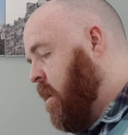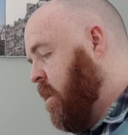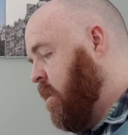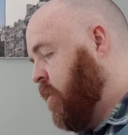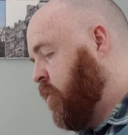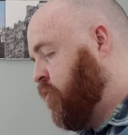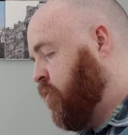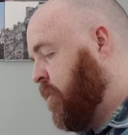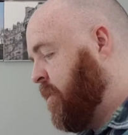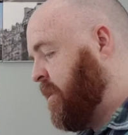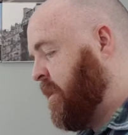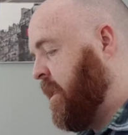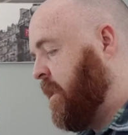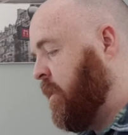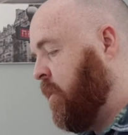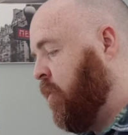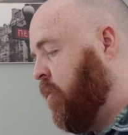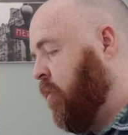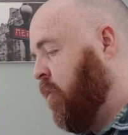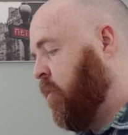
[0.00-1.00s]
Trust in
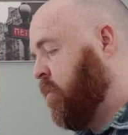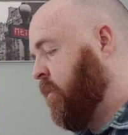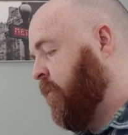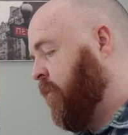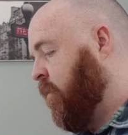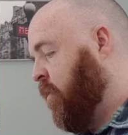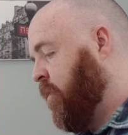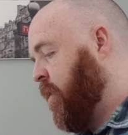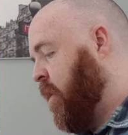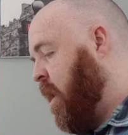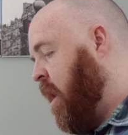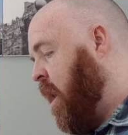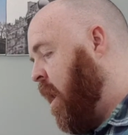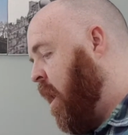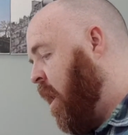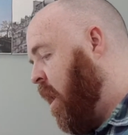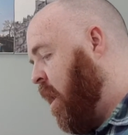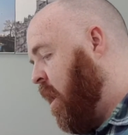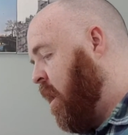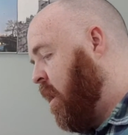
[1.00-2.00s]
the Lord with all your
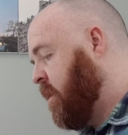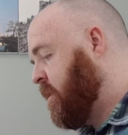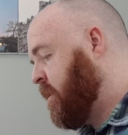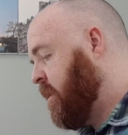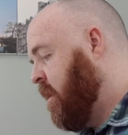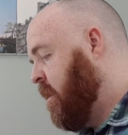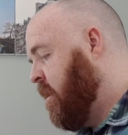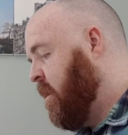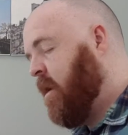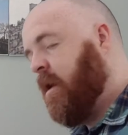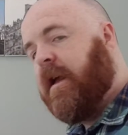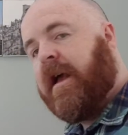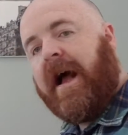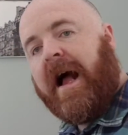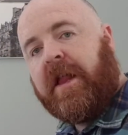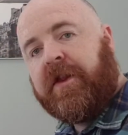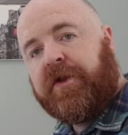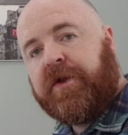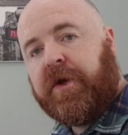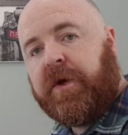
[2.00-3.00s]
heart
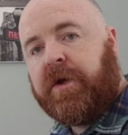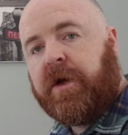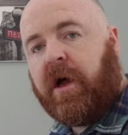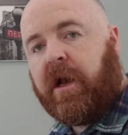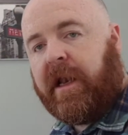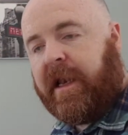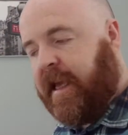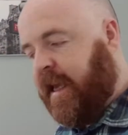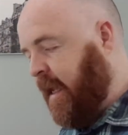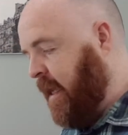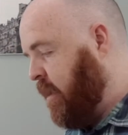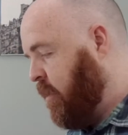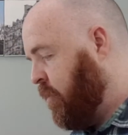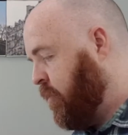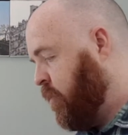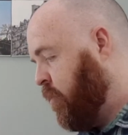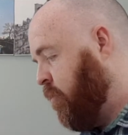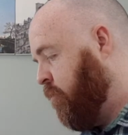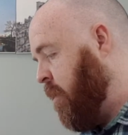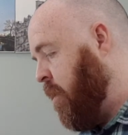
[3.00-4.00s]
and do not lean on
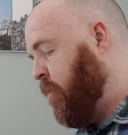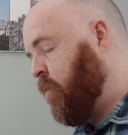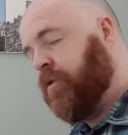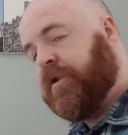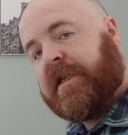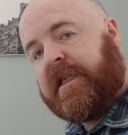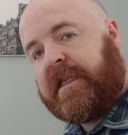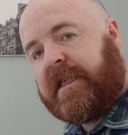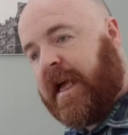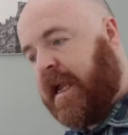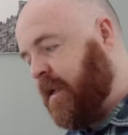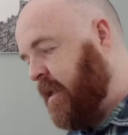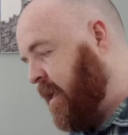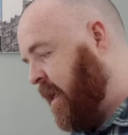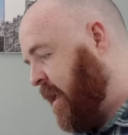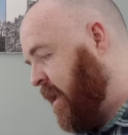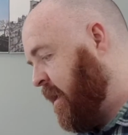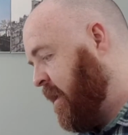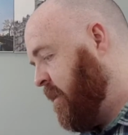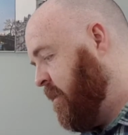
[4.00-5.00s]
your own
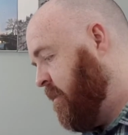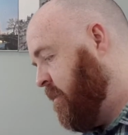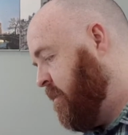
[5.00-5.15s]
understanding.